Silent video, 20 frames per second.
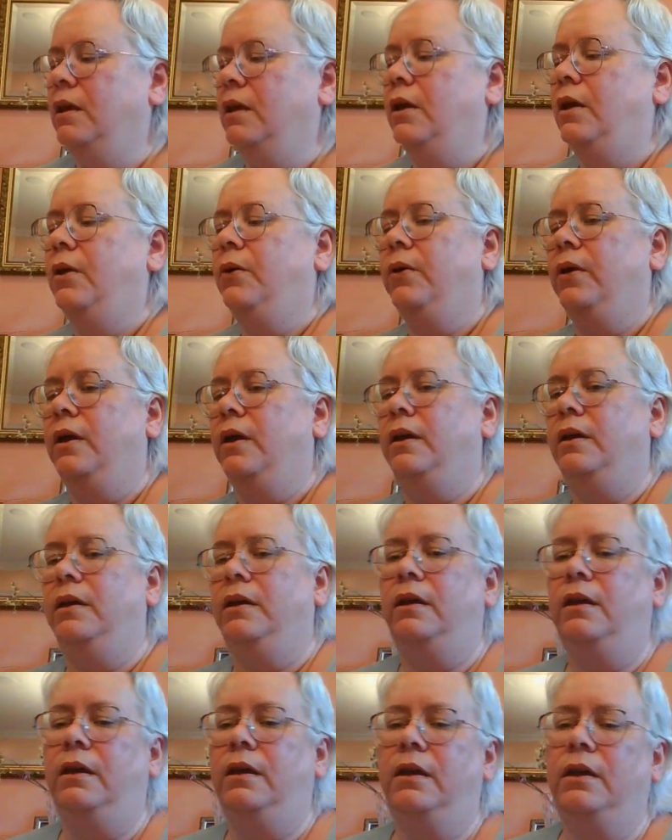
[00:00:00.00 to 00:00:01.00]
Okay,
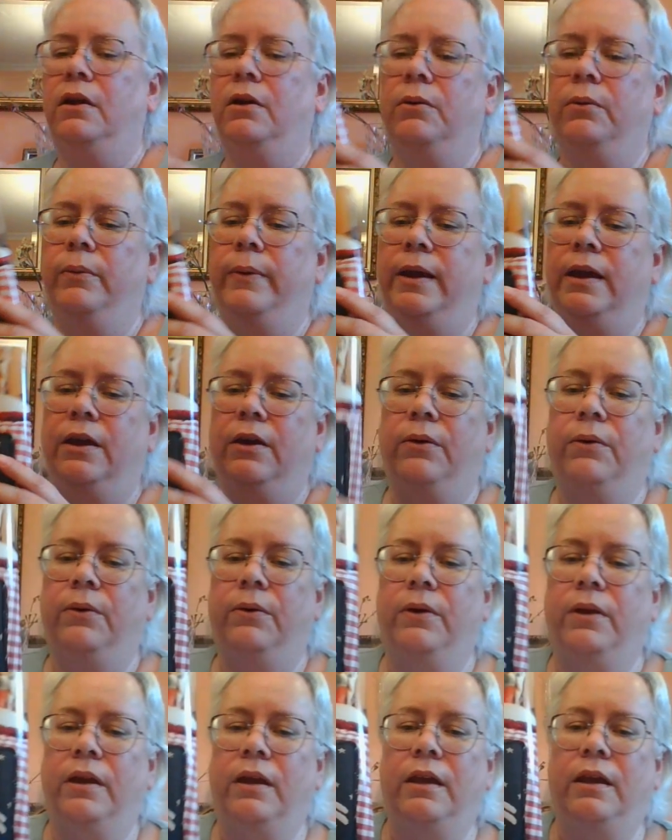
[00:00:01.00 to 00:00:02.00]
here we go.
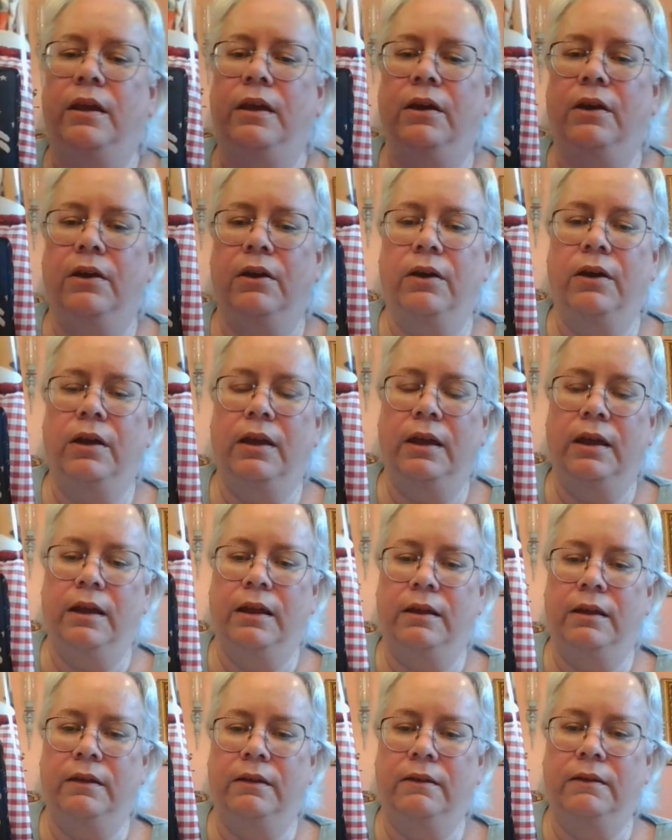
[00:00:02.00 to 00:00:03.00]
Here
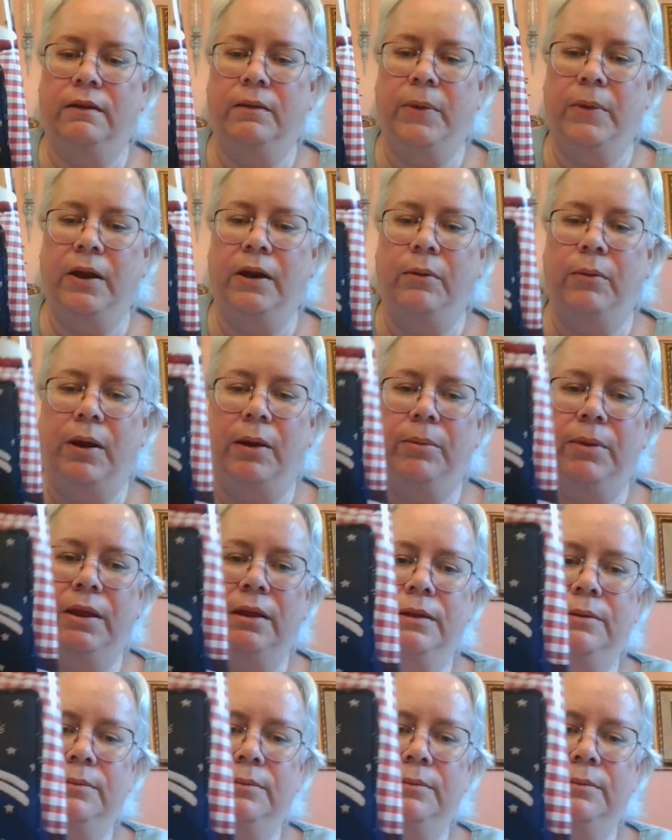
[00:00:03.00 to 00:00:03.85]
is a bunny rabbit.